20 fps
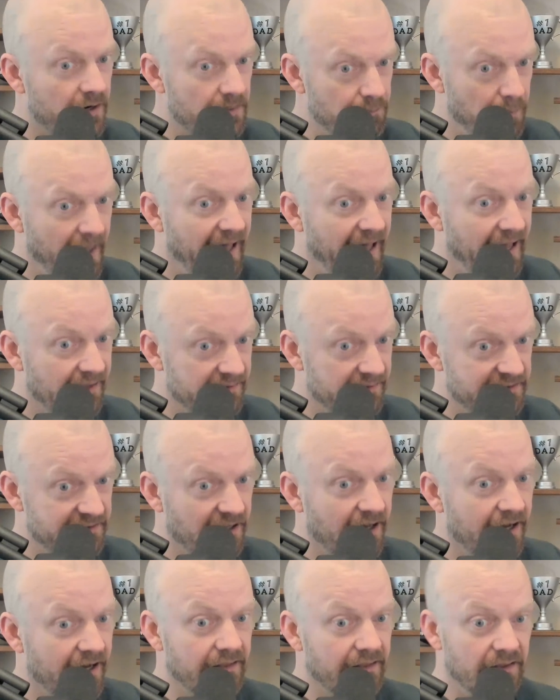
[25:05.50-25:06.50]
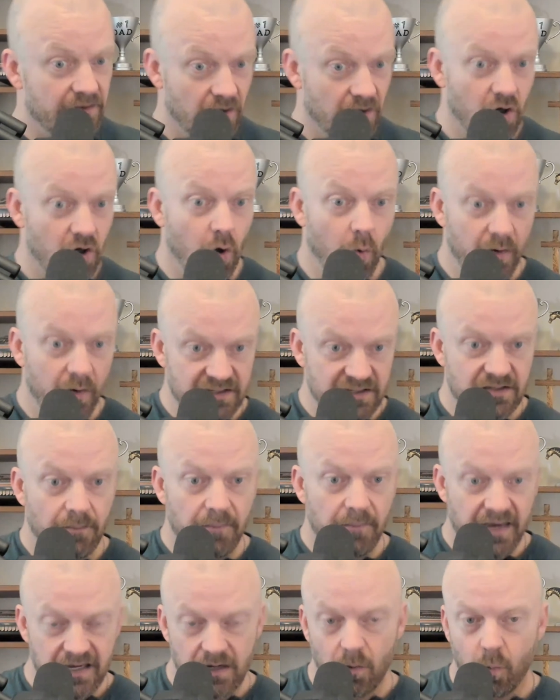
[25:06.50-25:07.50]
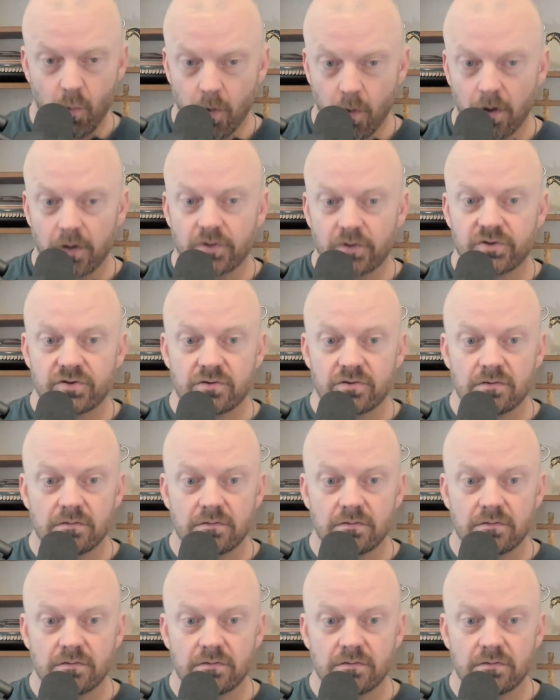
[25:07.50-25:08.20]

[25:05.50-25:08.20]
bad sign that they're going to make it worse.